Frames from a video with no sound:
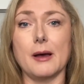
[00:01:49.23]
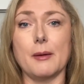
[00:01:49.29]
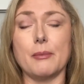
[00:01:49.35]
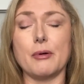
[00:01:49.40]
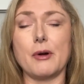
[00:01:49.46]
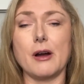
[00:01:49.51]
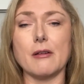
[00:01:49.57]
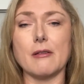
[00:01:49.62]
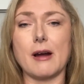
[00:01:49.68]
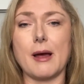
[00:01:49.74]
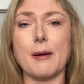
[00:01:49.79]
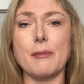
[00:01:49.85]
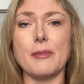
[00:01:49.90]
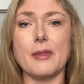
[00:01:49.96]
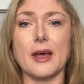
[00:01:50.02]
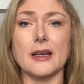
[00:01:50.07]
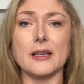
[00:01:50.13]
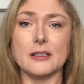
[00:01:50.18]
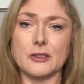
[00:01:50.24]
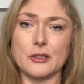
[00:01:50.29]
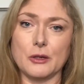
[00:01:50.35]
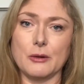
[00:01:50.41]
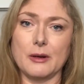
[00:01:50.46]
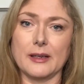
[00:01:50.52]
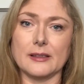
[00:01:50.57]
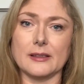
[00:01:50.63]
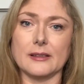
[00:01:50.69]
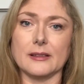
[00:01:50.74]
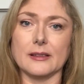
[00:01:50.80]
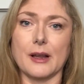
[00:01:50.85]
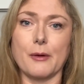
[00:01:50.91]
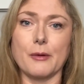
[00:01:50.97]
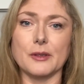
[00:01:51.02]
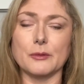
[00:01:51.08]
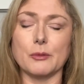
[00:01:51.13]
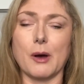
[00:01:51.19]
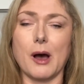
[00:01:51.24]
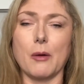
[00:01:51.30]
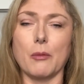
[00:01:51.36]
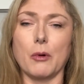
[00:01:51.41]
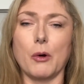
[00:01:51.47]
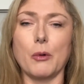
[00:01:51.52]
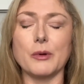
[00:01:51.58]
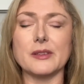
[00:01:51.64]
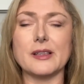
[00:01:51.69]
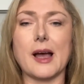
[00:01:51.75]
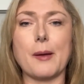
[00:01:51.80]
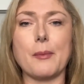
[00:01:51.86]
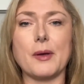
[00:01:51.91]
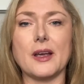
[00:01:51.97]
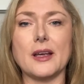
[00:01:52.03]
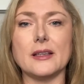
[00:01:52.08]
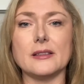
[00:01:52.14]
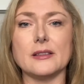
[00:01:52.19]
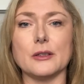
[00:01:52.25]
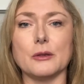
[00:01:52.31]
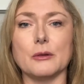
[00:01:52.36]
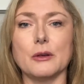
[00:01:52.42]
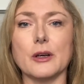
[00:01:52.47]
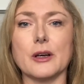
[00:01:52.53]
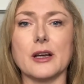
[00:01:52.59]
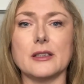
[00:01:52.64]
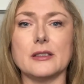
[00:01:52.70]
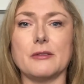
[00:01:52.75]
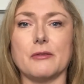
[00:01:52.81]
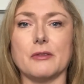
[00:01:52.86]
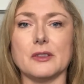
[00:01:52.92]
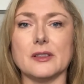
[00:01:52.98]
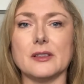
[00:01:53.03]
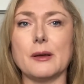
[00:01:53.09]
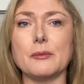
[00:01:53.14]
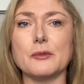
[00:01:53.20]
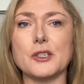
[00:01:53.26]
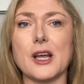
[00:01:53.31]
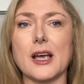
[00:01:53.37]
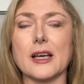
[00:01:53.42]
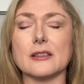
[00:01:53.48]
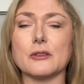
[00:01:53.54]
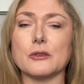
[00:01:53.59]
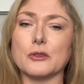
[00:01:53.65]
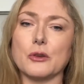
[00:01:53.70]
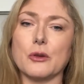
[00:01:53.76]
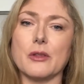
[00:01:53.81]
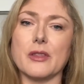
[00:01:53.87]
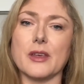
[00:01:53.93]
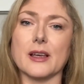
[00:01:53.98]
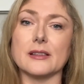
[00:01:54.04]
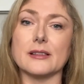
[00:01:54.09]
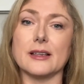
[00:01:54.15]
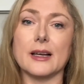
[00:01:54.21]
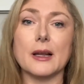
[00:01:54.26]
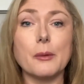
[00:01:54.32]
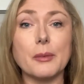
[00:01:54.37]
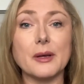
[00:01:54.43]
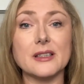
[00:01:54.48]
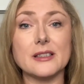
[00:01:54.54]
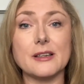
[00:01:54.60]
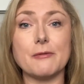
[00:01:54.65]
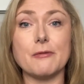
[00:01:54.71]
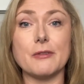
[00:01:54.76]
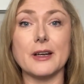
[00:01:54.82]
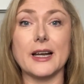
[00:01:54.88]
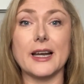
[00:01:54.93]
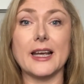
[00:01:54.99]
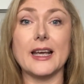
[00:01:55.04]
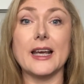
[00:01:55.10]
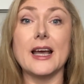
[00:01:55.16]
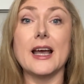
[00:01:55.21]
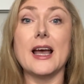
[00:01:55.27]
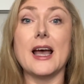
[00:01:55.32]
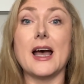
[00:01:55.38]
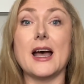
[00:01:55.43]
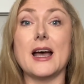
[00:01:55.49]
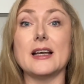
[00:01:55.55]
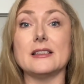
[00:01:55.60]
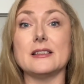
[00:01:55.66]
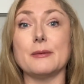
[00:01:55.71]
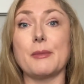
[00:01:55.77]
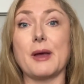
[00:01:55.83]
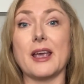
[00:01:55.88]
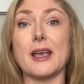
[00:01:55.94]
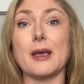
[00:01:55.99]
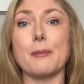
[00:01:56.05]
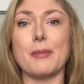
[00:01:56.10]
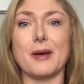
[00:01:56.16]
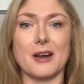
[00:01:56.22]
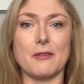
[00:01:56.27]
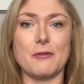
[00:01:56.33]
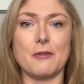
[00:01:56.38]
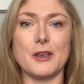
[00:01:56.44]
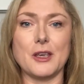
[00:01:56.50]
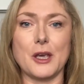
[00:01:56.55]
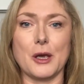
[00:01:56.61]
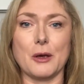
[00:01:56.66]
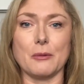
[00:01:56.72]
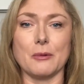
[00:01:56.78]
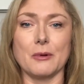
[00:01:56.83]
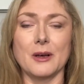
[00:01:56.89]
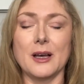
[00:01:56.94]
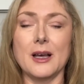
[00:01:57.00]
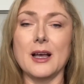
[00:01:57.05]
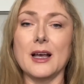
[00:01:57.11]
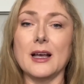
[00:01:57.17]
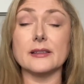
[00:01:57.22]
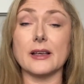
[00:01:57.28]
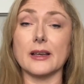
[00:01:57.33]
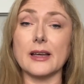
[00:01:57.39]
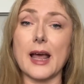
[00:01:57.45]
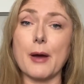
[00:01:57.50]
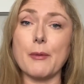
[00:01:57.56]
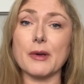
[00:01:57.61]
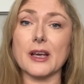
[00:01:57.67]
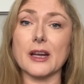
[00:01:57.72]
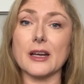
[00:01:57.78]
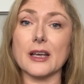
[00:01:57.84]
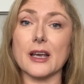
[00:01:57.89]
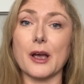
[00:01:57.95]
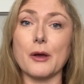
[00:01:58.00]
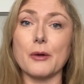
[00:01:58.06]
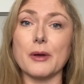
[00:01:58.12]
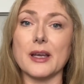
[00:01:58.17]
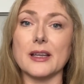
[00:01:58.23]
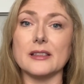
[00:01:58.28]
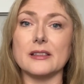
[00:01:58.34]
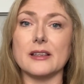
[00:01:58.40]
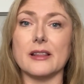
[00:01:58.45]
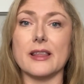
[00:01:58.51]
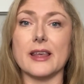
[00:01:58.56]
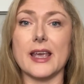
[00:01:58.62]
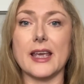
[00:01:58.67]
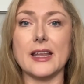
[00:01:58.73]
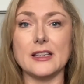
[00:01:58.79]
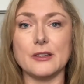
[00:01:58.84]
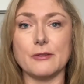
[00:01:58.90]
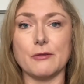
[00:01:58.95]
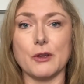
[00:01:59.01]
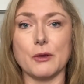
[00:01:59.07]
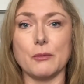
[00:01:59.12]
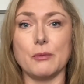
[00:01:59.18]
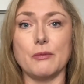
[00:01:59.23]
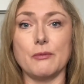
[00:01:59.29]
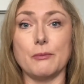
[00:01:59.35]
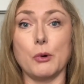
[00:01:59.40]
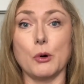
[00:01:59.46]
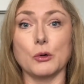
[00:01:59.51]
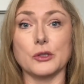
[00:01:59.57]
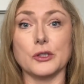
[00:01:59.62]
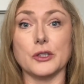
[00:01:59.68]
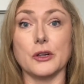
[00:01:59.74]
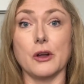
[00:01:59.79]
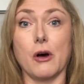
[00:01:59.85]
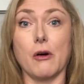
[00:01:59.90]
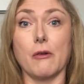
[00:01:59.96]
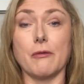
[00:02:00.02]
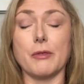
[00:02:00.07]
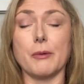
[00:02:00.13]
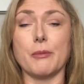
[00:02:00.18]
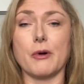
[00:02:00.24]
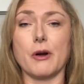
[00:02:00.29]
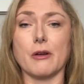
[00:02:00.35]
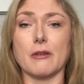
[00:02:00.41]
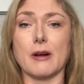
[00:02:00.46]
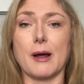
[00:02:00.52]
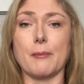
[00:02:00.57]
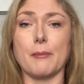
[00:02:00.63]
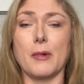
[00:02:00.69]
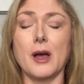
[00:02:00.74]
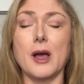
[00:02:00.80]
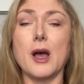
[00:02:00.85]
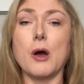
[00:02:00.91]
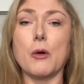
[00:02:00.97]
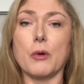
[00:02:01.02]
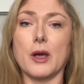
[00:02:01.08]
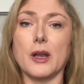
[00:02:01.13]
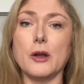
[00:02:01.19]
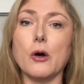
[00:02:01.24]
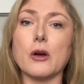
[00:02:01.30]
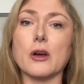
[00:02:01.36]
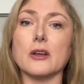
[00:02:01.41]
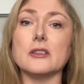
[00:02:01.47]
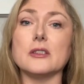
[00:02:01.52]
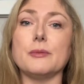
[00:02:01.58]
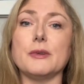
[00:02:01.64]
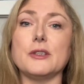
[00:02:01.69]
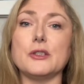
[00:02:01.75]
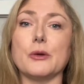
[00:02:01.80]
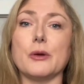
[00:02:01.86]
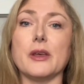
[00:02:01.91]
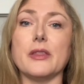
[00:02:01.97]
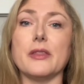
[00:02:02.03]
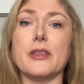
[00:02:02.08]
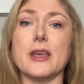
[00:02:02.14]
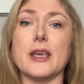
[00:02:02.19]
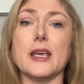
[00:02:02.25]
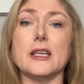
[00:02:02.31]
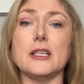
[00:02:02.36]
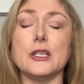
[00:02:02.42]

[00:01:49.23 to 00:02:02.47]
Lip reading: programme, then do let us know as well. We're always happy to look at different subjects or doing things a little bit differently to make it better for you. So now we're going to go into the interview portion of the programme. We're not going to be doing the